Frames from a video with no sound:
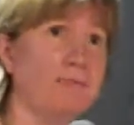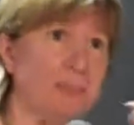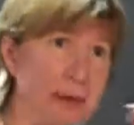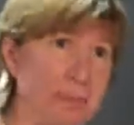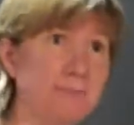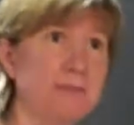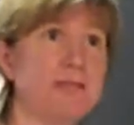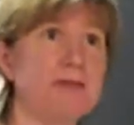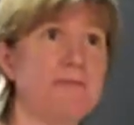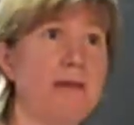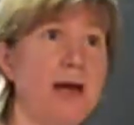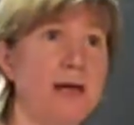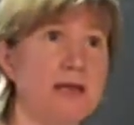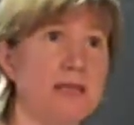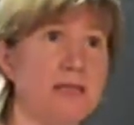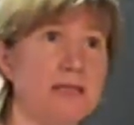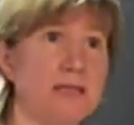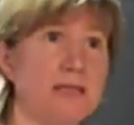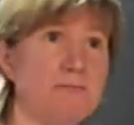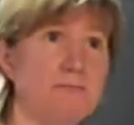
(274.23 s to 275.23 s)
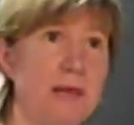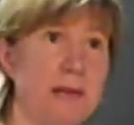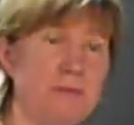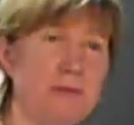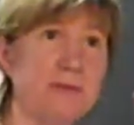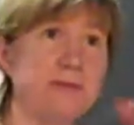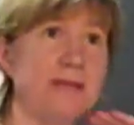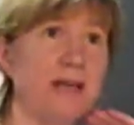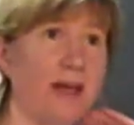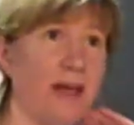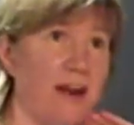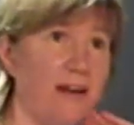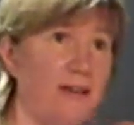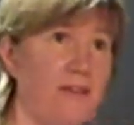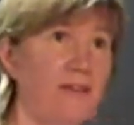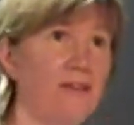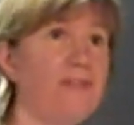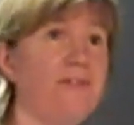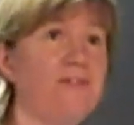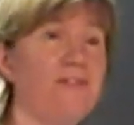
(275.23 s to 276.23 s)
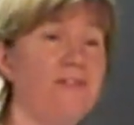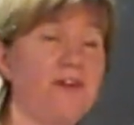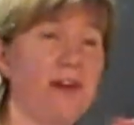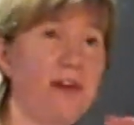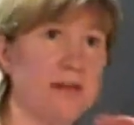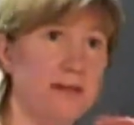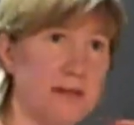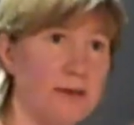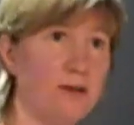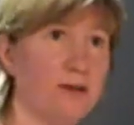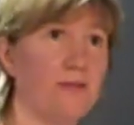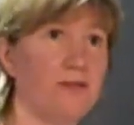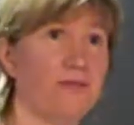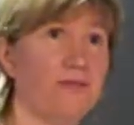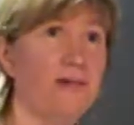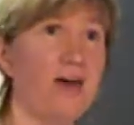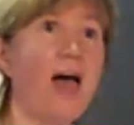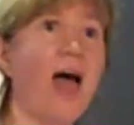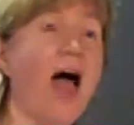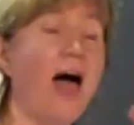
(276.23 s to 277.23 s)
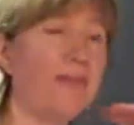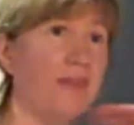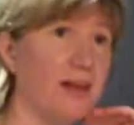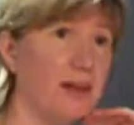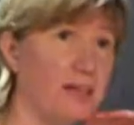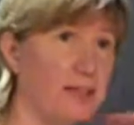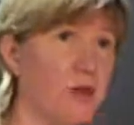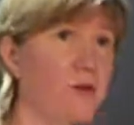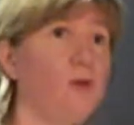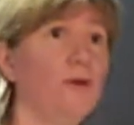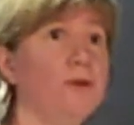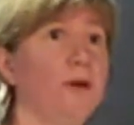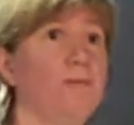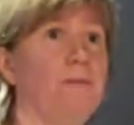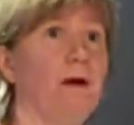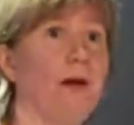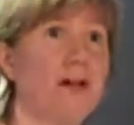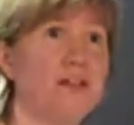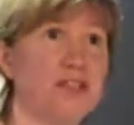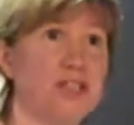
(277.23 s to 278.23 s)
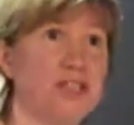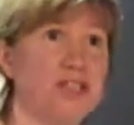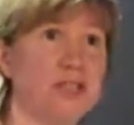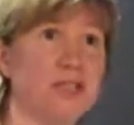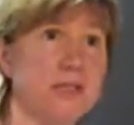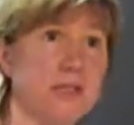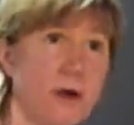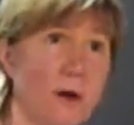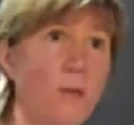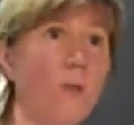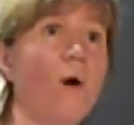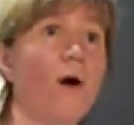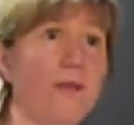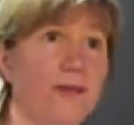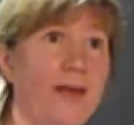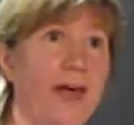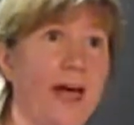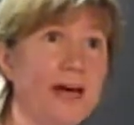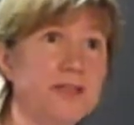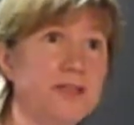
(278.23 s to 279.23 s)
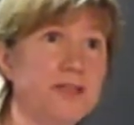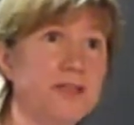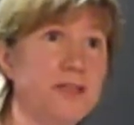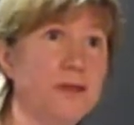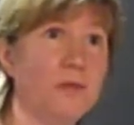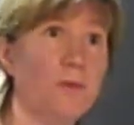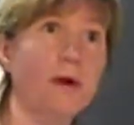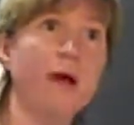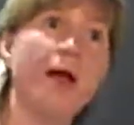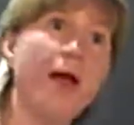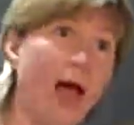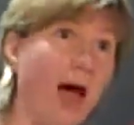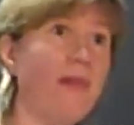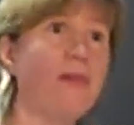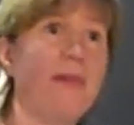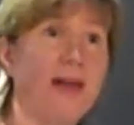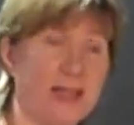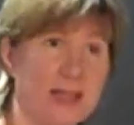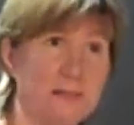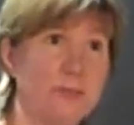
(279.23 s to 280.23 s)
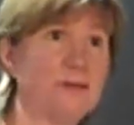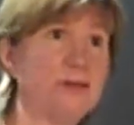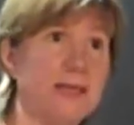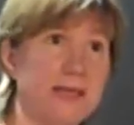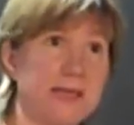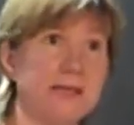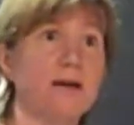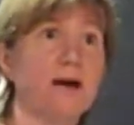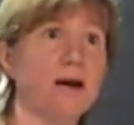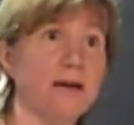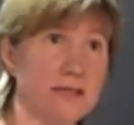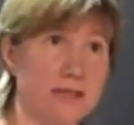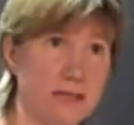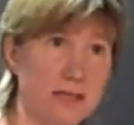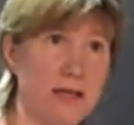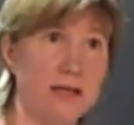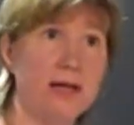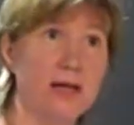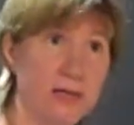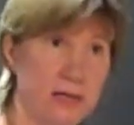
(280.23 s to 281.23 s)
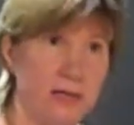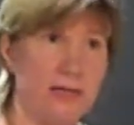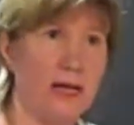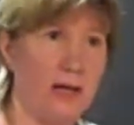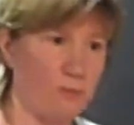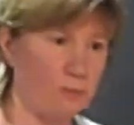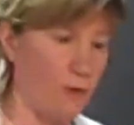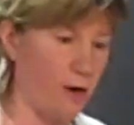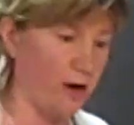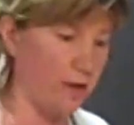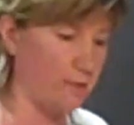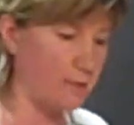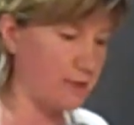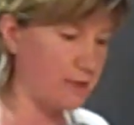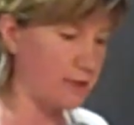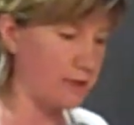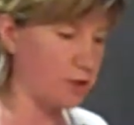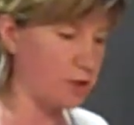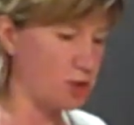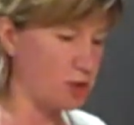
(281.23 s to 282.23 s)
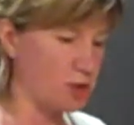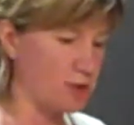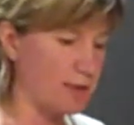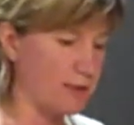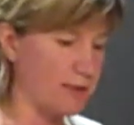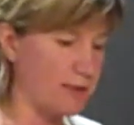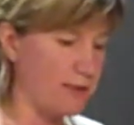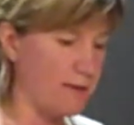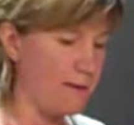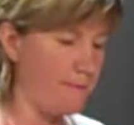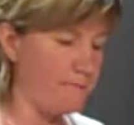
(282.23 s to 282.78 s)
People demanded it. People said enough is enough, and they told our politicians what they had to do. And that's when they started to get workable solutions.